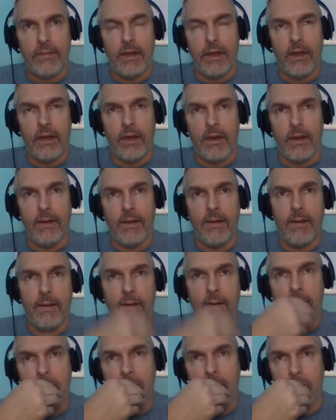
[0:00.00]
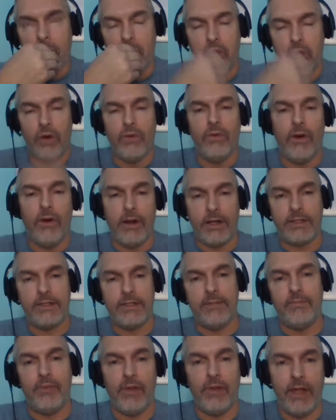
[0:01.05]
uh, bulwarks
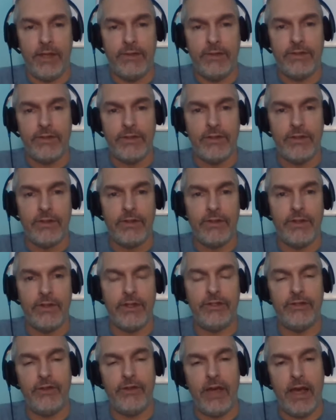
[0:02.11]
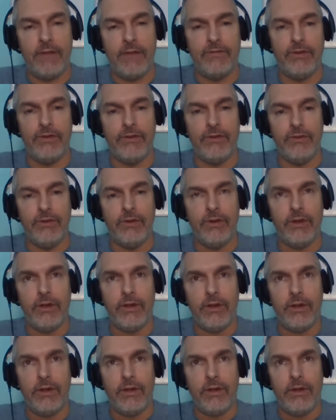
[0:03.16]
in place that you have to
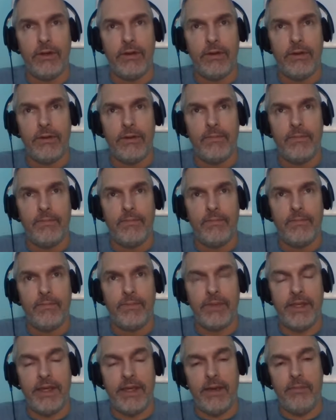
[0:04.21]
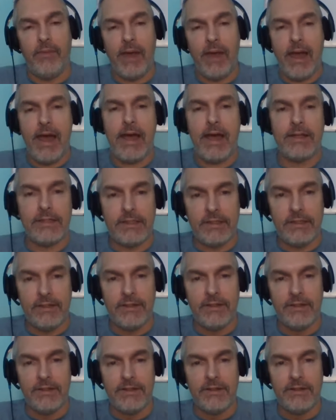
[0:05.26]
get past
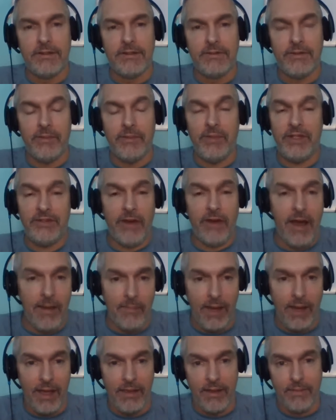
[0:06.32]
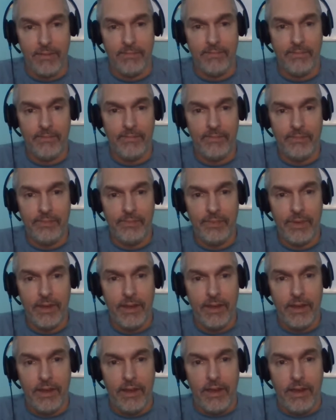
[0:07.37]
to be taught by them.
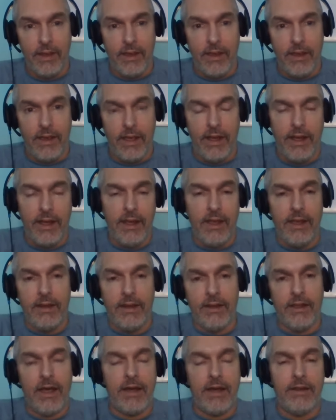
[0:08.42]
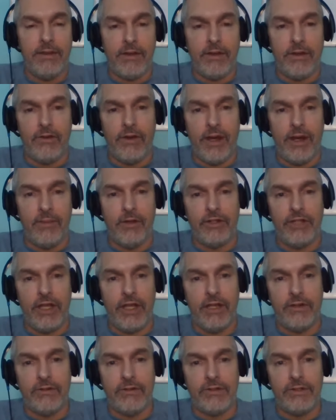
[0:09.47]
And, and a lot of the grammar
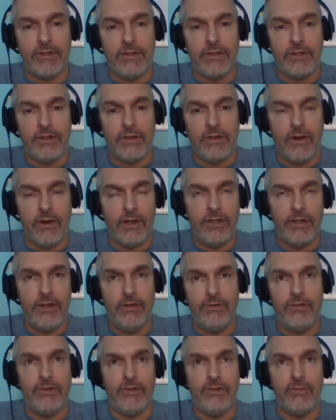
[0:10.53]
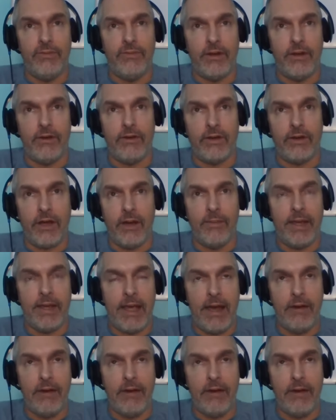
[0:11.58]
channels on YouTube that are coming